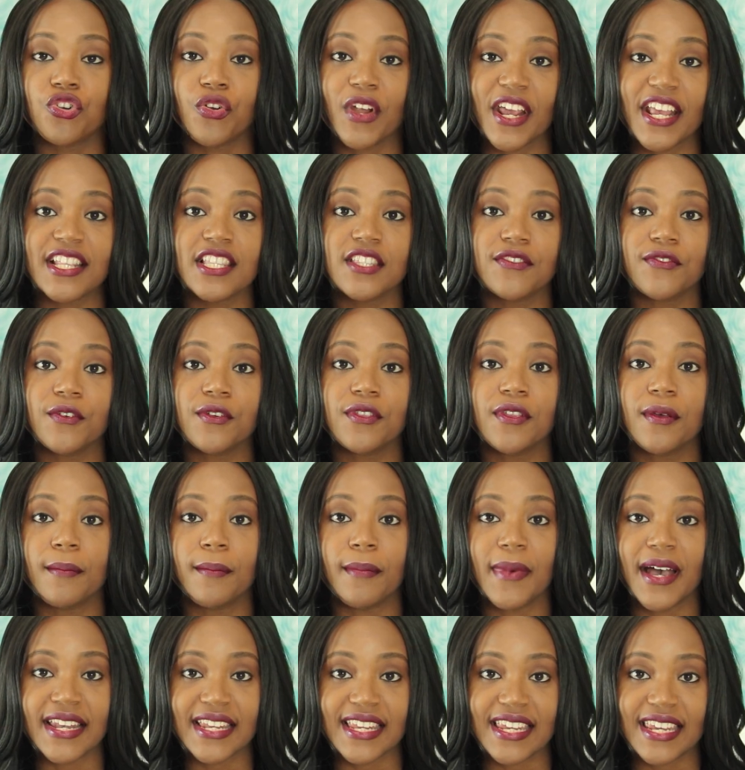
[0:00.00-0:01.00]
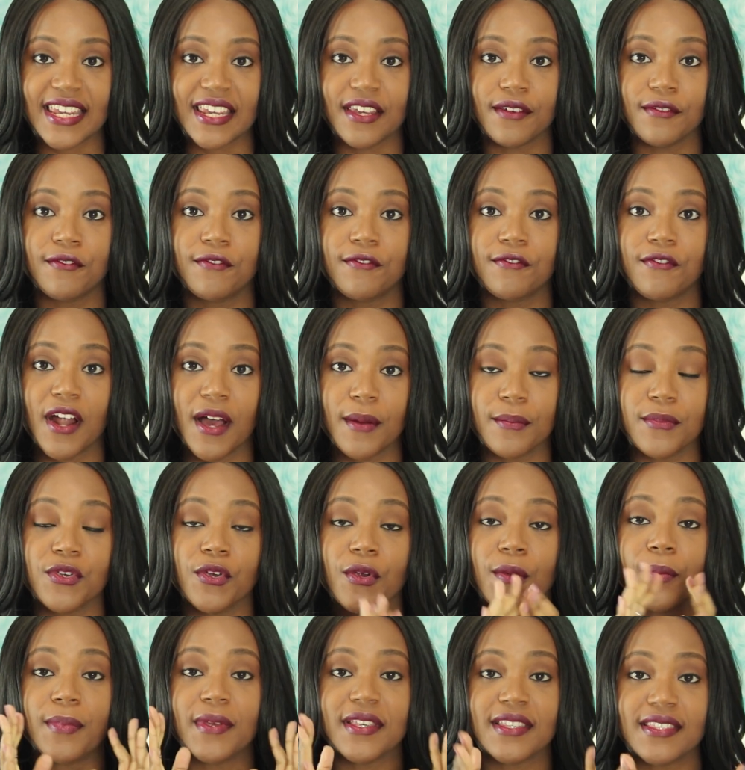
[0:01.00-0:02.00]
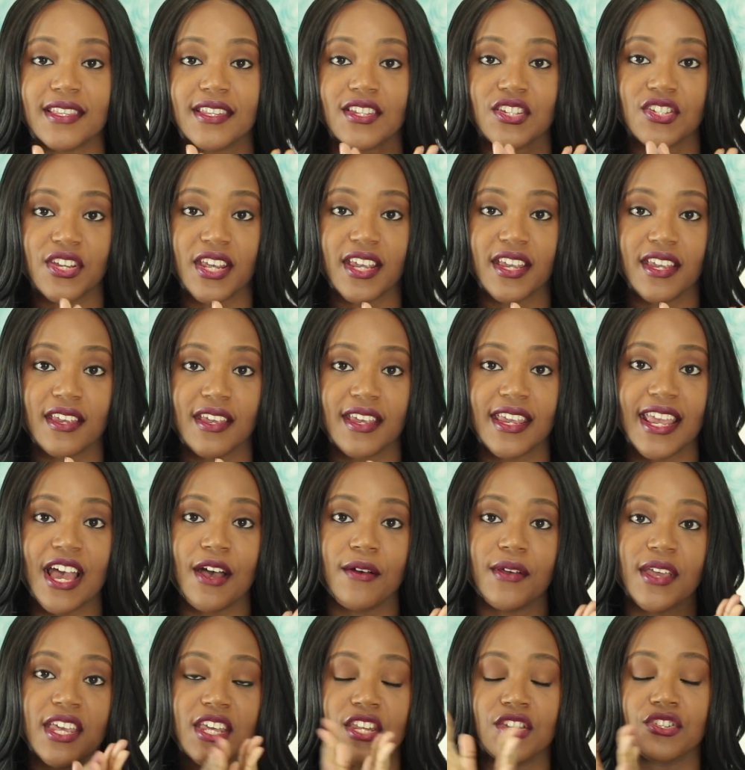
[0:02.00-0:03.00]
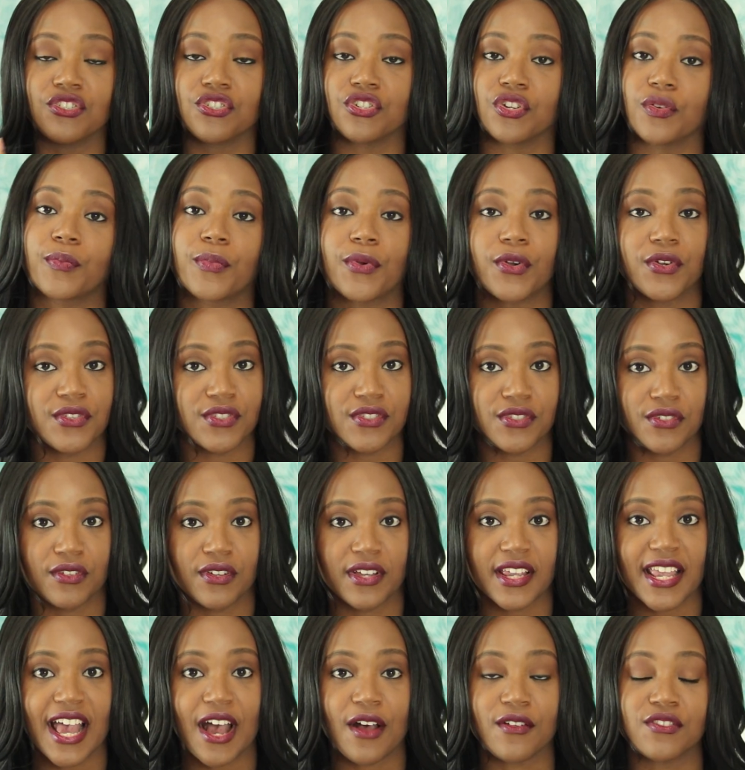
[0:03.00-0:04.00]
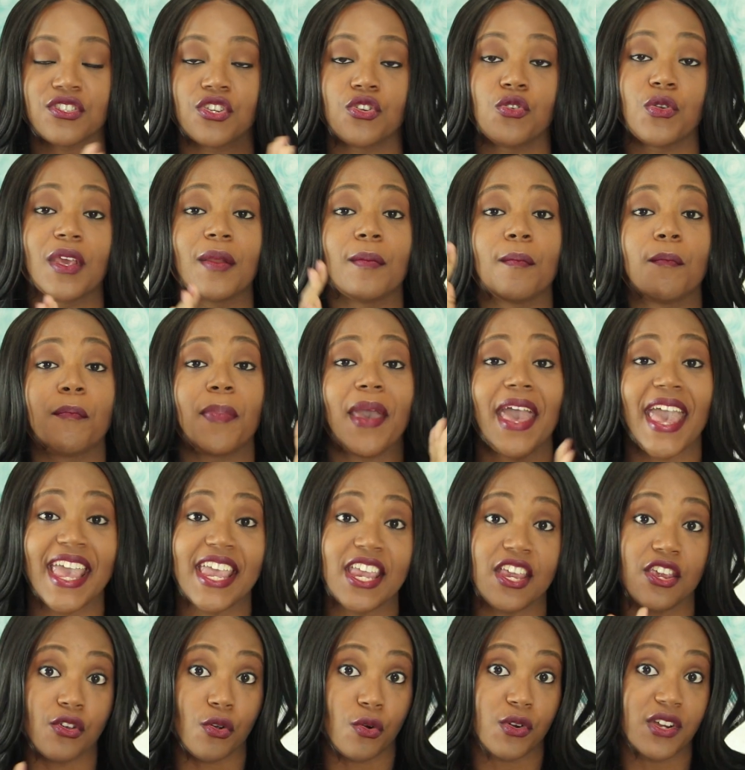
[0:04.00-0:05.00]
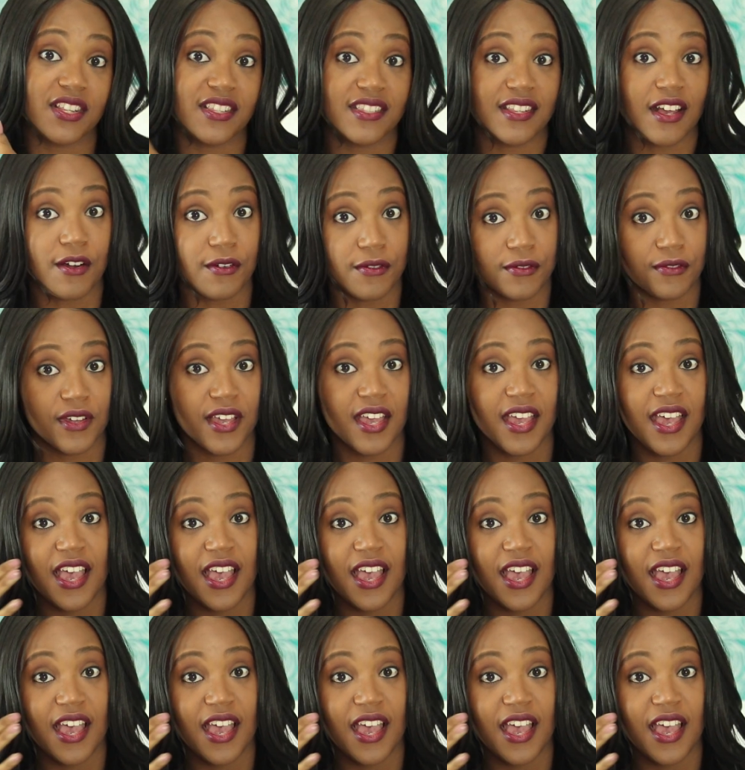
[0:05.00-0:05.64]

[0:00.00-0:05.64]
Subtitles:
transfer the money from your business checking account into your personal account so you can pay yourself.